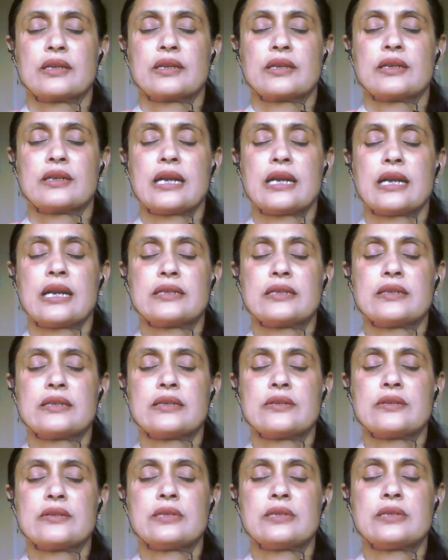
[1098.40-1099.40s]

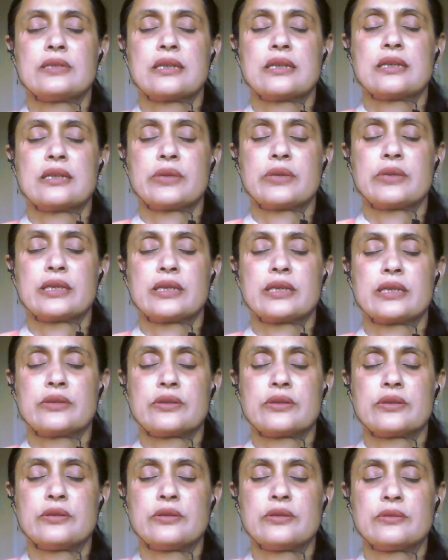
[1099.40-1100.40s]
Gratitude is coming to
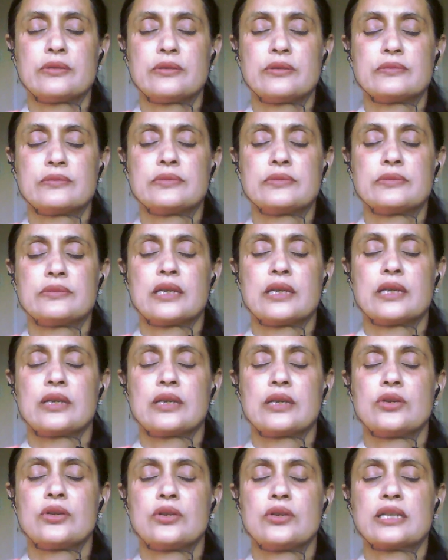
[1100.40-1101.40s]
you.
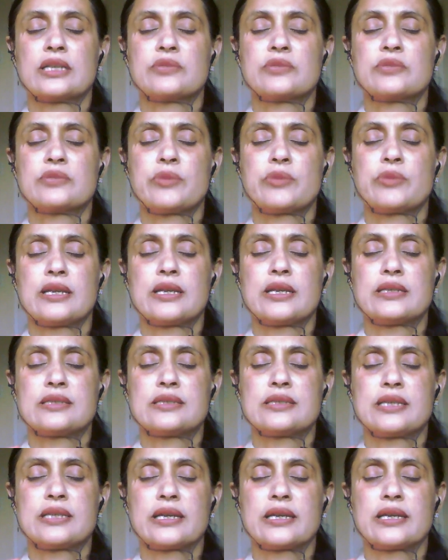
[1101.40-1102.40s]
You are
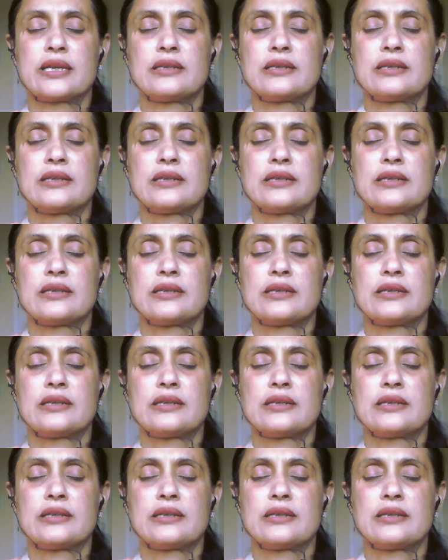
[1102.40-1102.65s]
experiencing it.